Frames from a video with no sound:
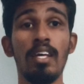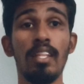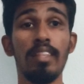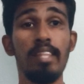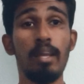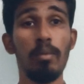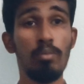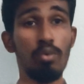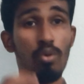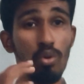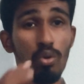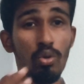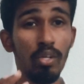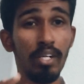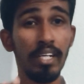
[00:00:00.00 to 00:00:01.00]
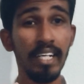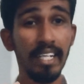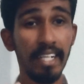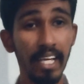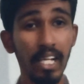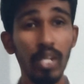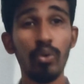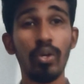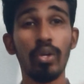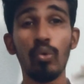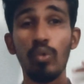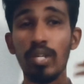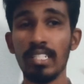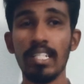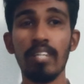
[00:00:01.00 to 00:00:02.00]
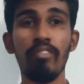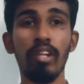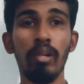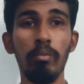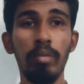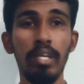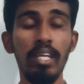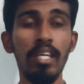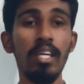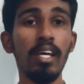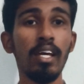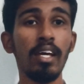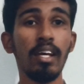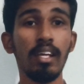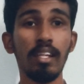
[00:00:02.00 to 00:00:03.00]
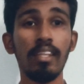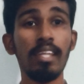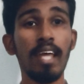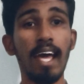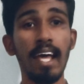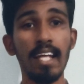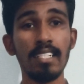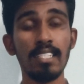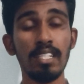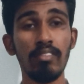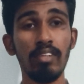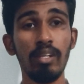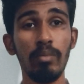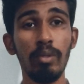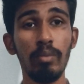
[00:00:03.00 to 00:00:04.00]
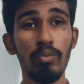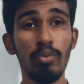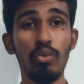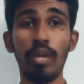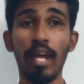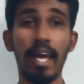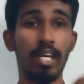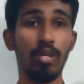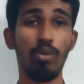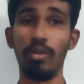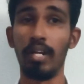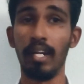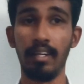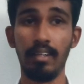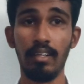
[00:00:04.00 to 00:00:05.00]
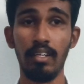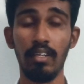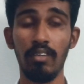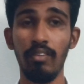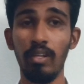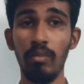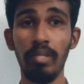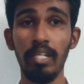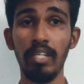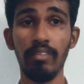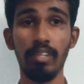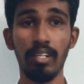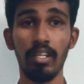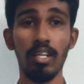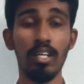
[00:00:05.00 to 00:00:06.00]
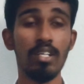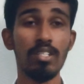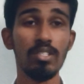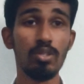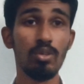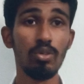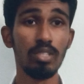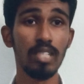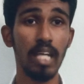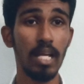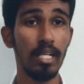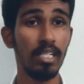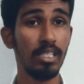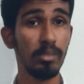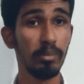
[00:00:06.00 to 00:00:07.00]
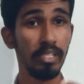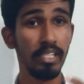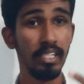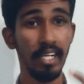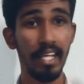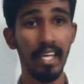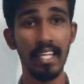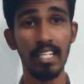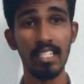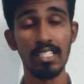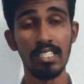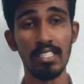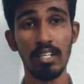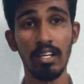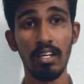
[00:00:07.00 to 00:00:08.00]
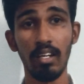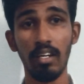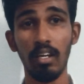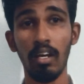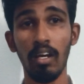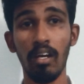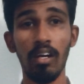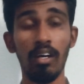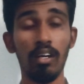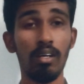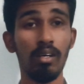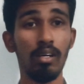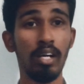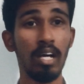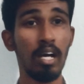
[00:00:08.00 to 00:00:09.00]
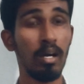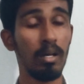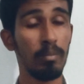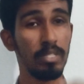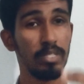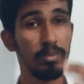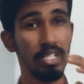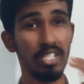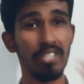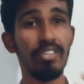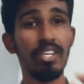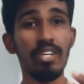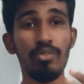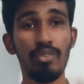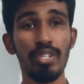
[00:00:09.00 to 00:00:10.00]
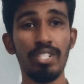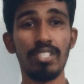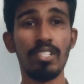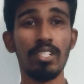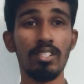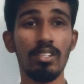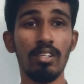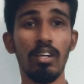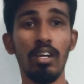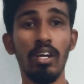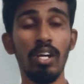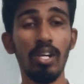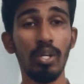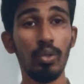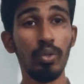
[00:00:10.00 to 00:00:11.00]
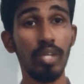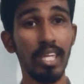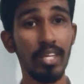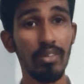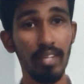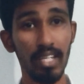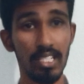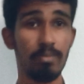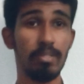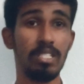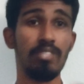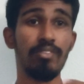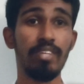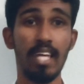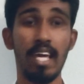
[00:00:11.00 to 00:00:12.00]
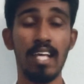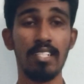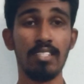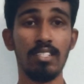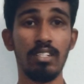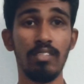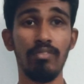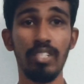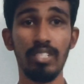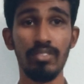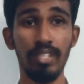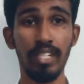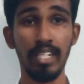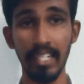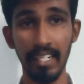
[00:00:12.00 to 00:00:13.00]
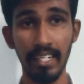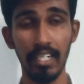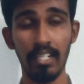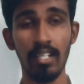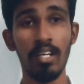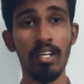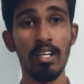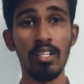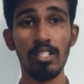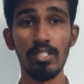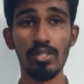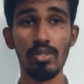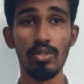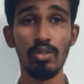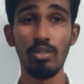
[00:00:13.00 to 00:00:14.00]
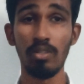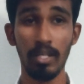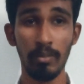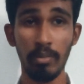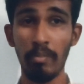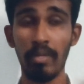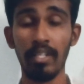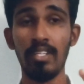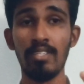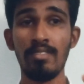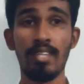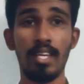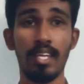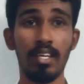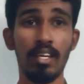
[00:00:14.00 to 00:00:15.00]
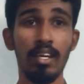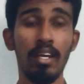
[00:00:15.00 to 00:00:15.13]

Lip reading: the more detail your question will be, the answer will be more accurate, will be given. So ChatGPT takes a specific question to give a specific answer which we needed. So remember this thing